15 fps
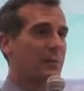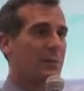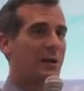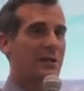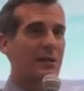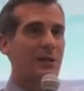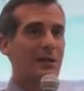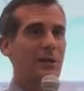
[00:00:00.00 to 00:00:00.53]

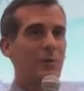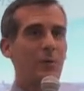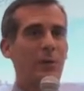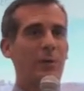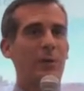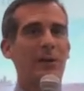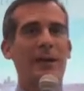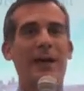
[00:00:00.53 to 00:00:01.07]
Because I think
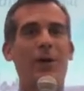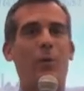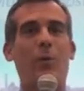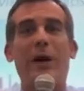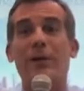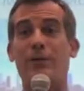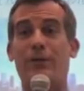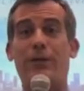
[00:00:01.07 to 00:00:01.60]
we can't
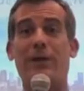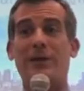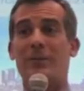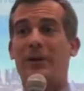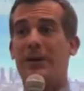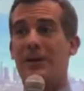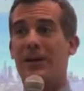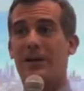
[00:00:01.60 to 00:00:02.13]
wait for
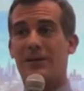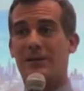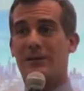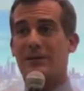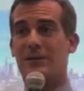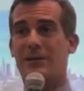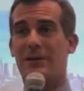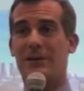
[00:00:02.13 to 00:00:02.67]
anybody
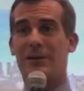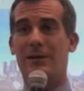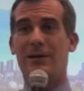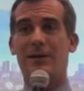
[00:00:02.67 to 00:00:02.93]
else.